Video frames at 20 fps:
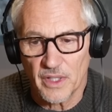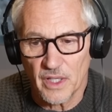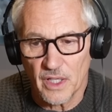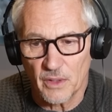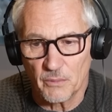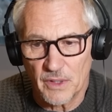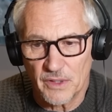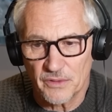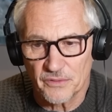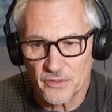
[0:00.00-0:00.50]
I
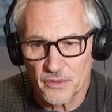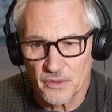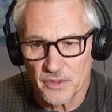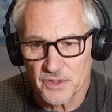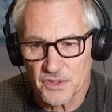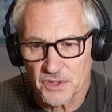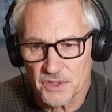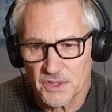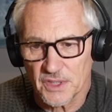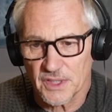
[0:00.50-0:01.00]
went through a
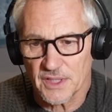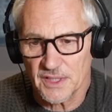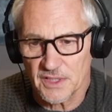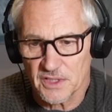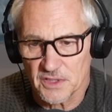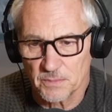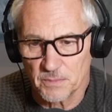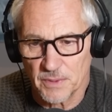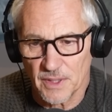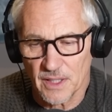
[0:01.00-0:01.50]
sticky
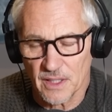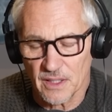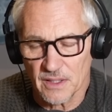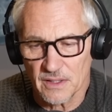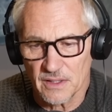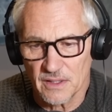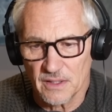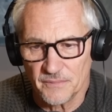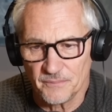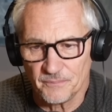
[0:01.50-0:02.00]
spell,
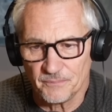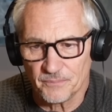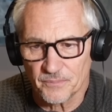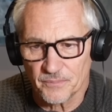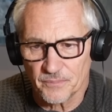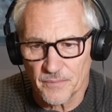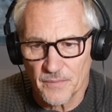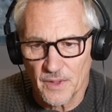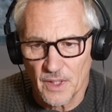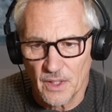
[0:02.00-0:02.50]

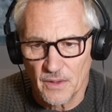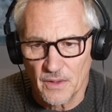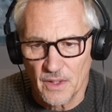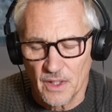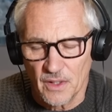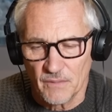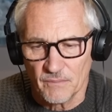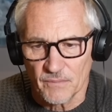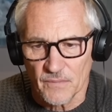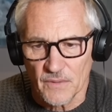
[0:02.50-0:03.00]

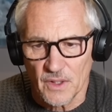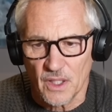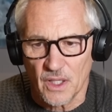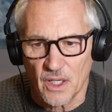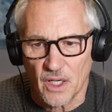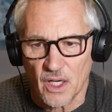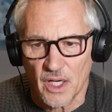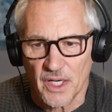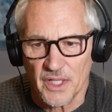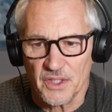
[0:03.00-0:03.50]

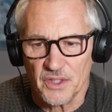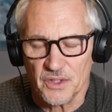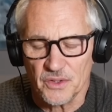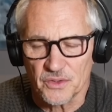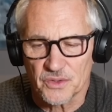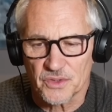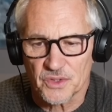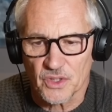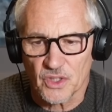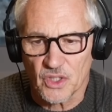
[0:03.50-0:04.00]
I
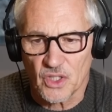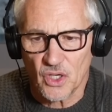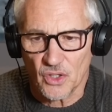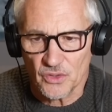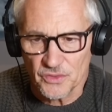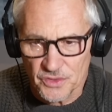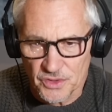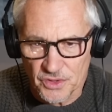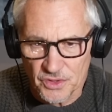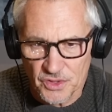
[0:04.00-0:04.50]
used to
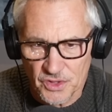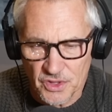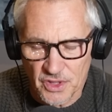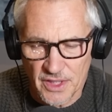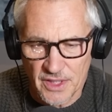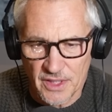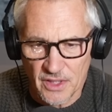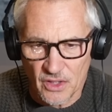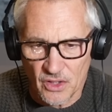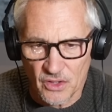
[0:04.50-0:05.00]

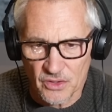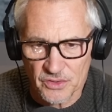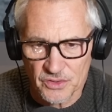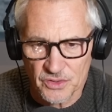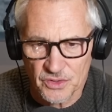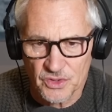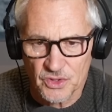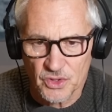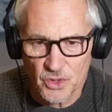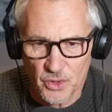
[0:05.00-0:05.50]
concentrate on
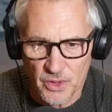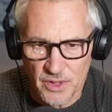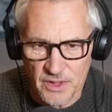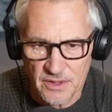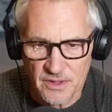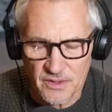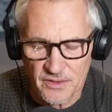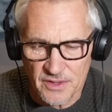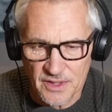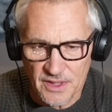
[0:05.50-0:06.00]
doing
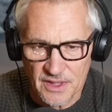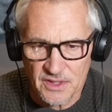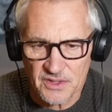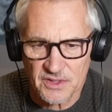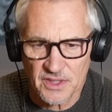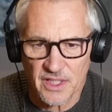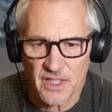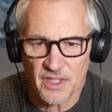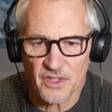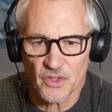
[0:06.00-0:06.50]
the things
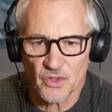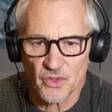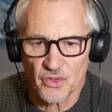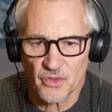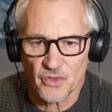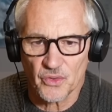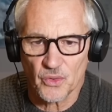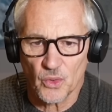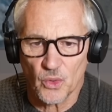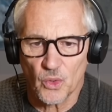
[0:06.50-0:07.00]
that I'd
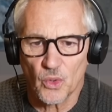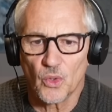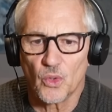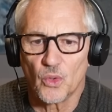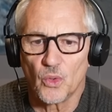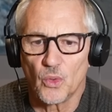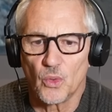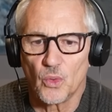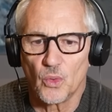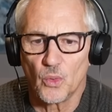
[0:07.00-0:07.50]

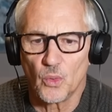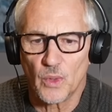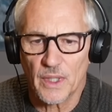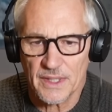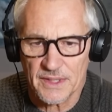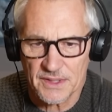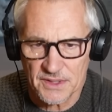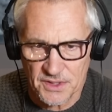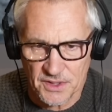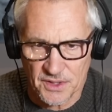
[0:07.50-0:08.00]

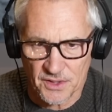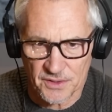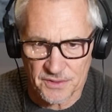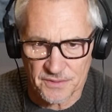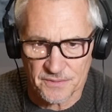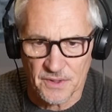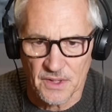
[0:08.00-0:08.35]
always done.